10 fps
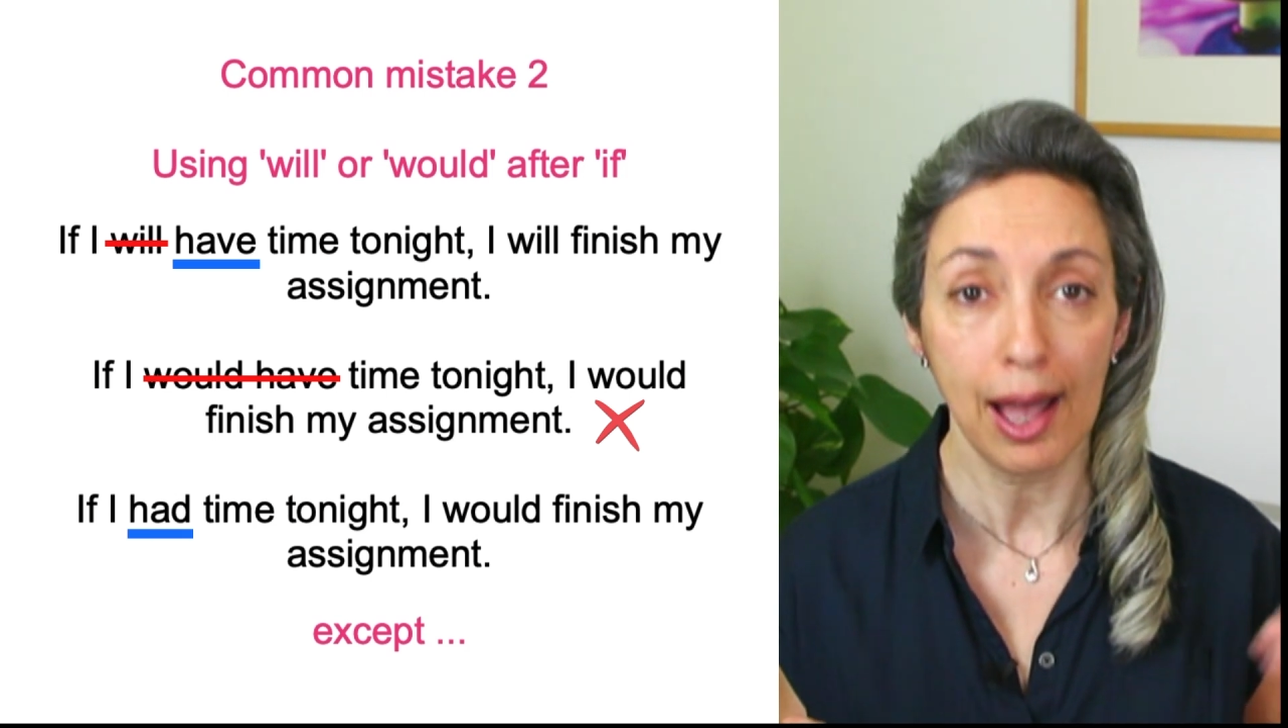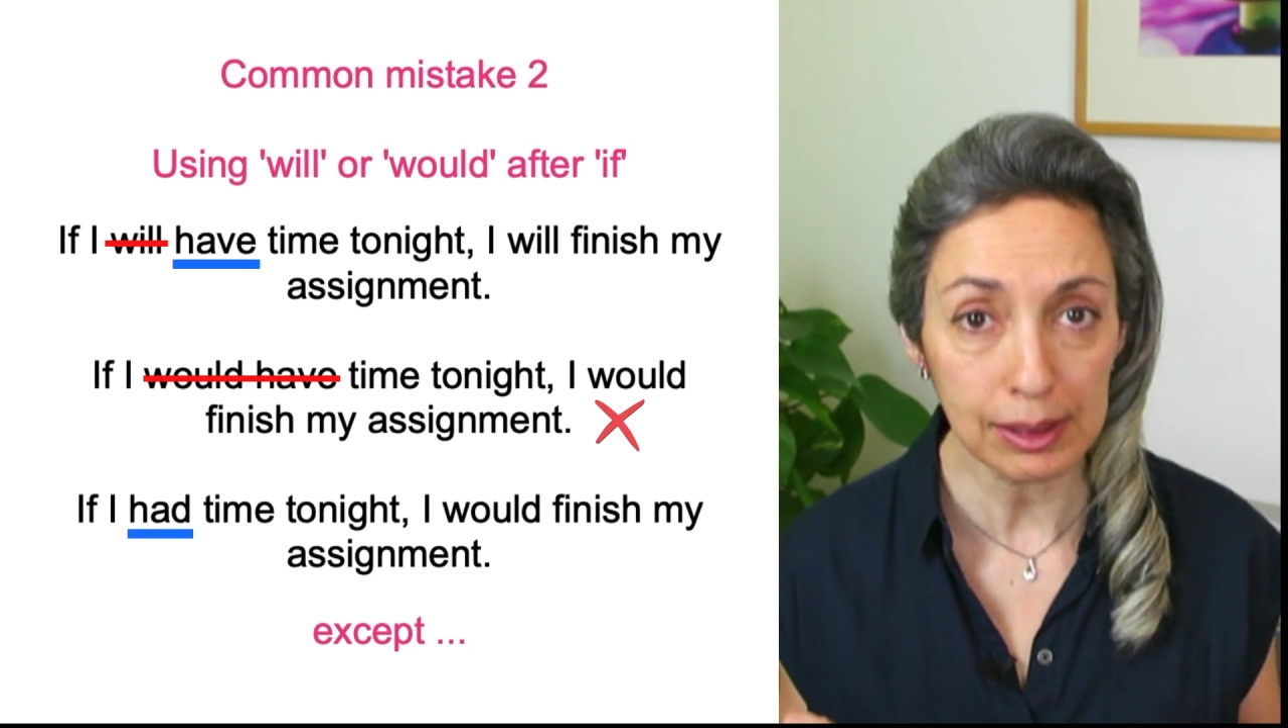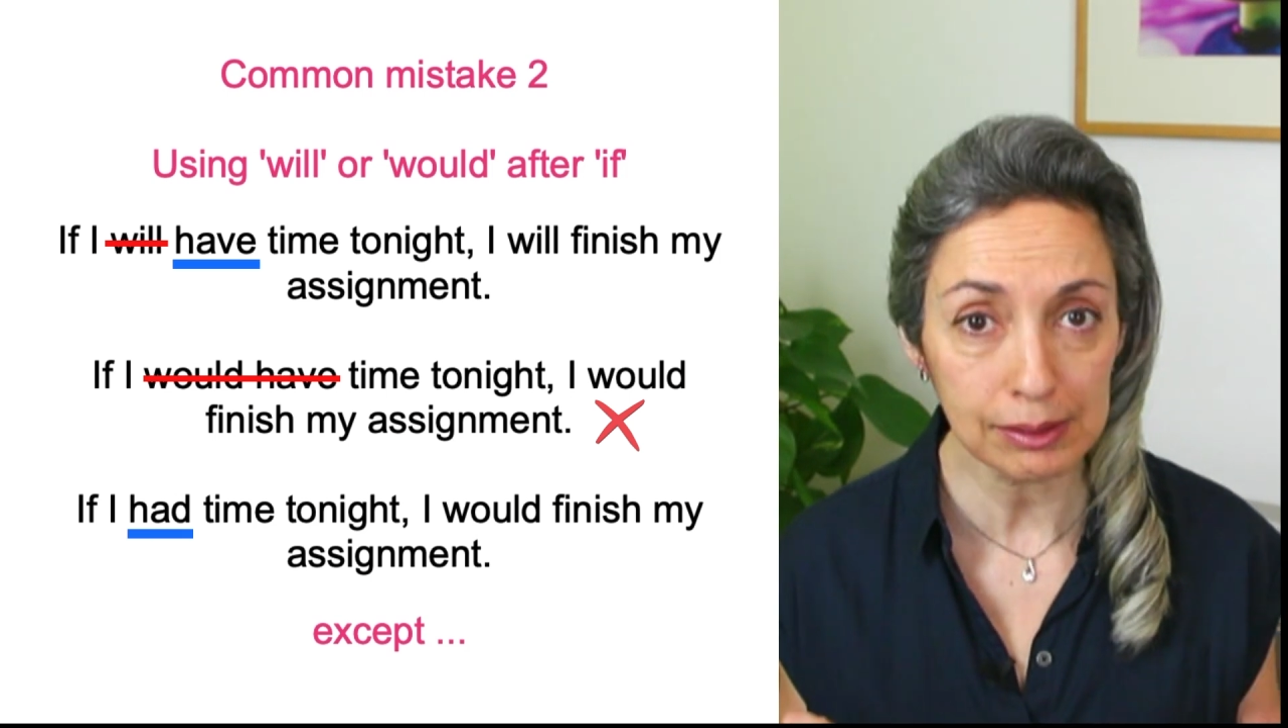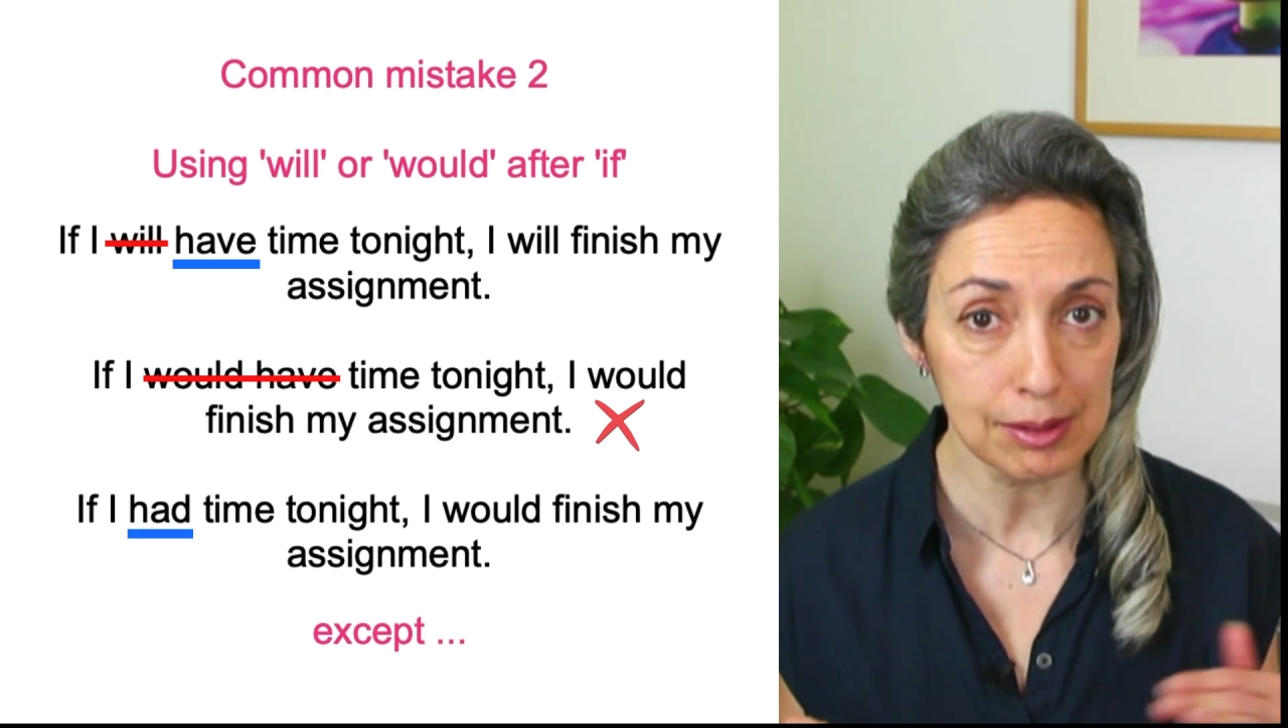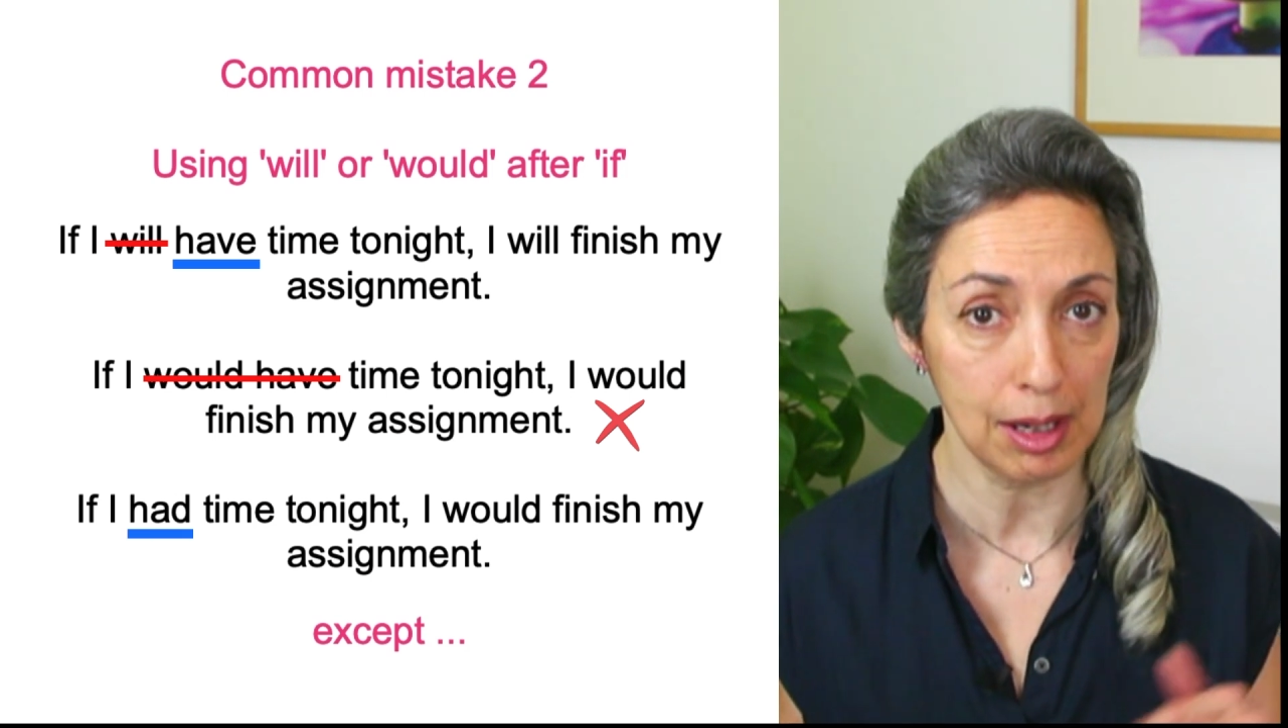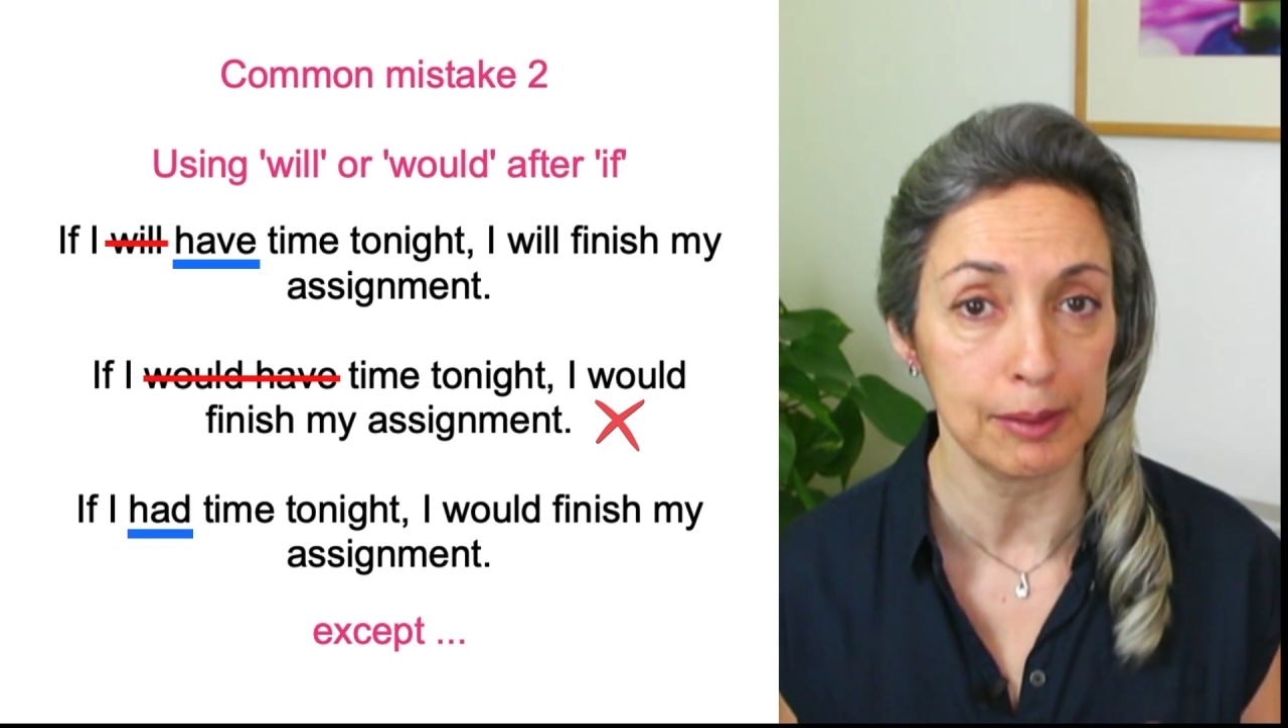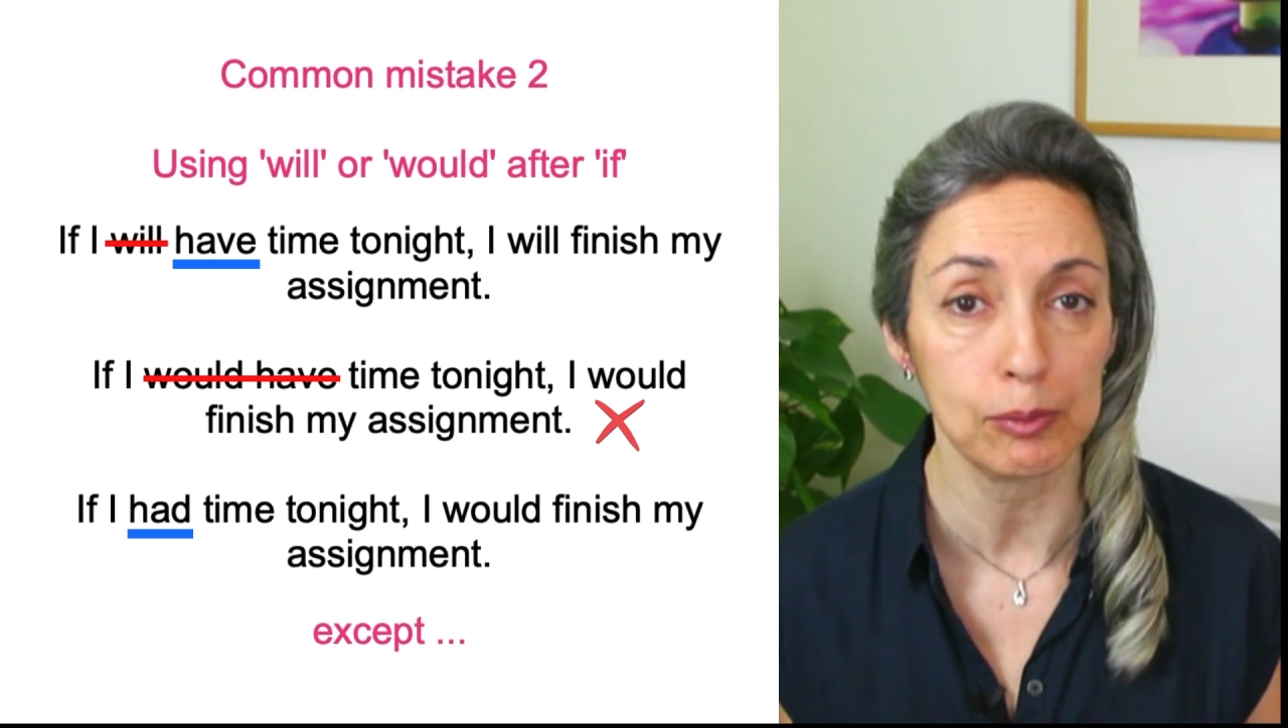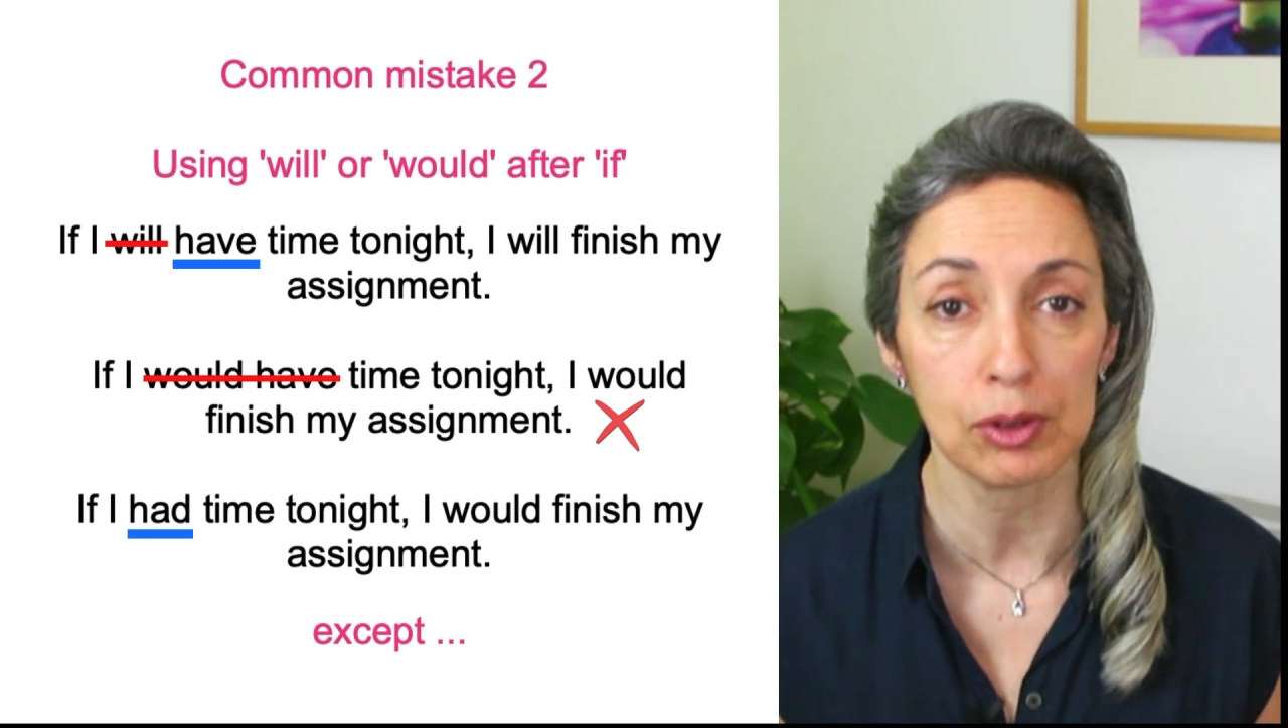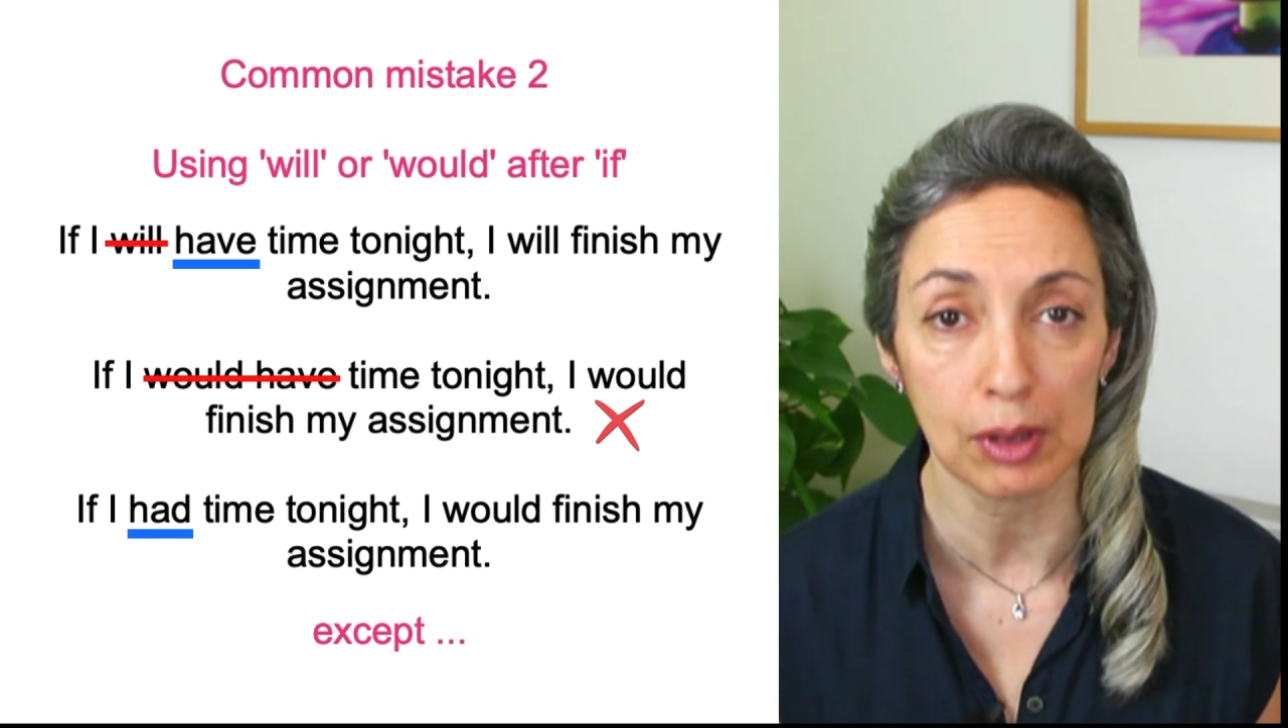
had time